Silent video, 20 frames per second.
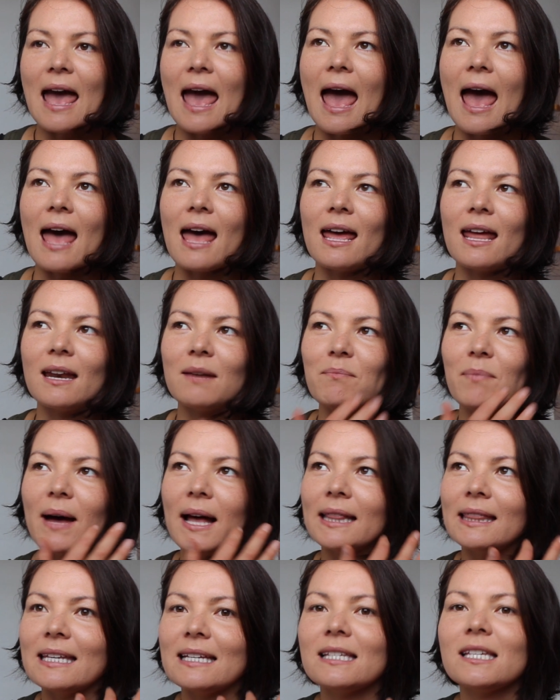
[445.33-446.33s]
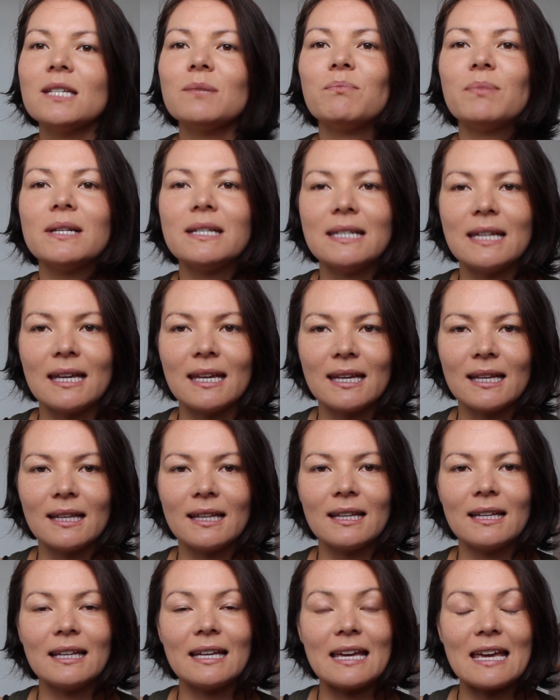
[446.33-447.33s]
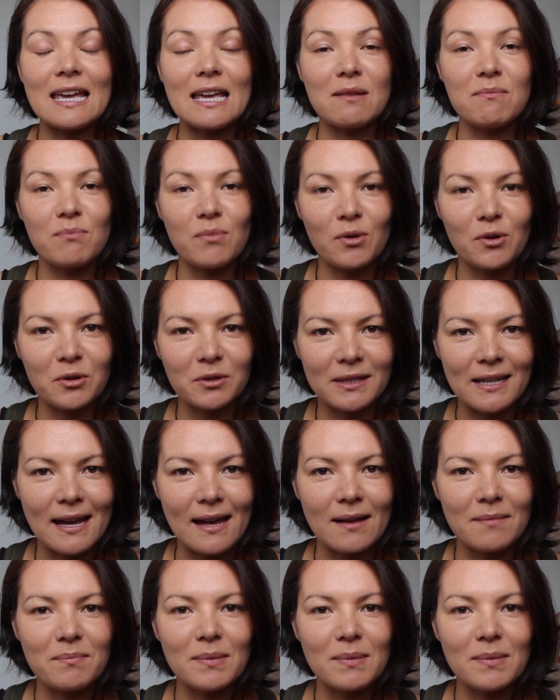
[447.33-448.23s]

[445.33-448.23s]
But this is particularly in Bogota,